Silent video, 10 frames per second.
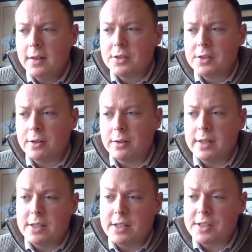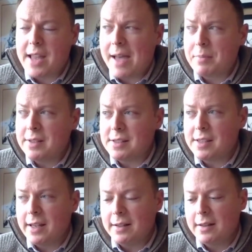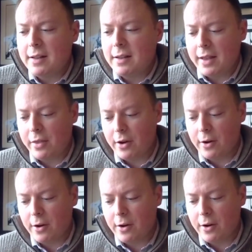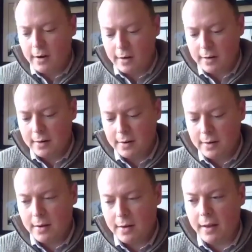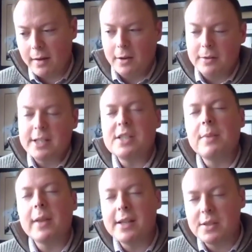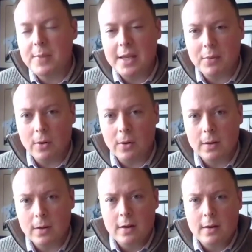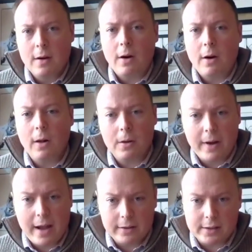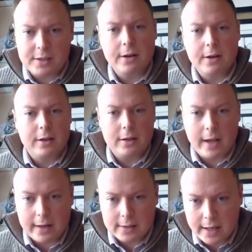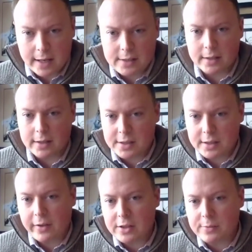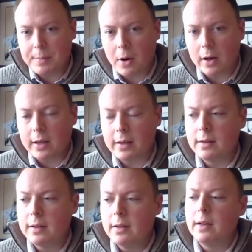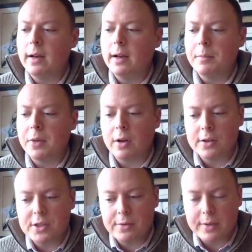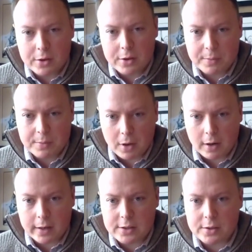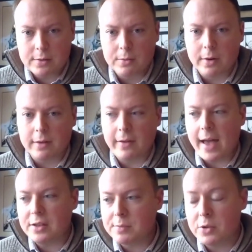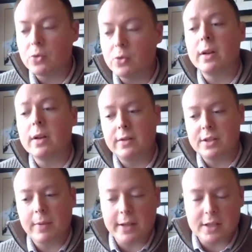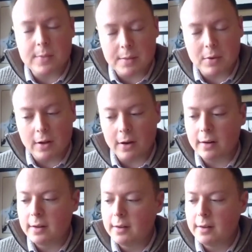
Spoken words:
So it just happens that there are displaced people all around us here in the United States in this investment market, but also in emerging markets where the vast majority of displaced people are.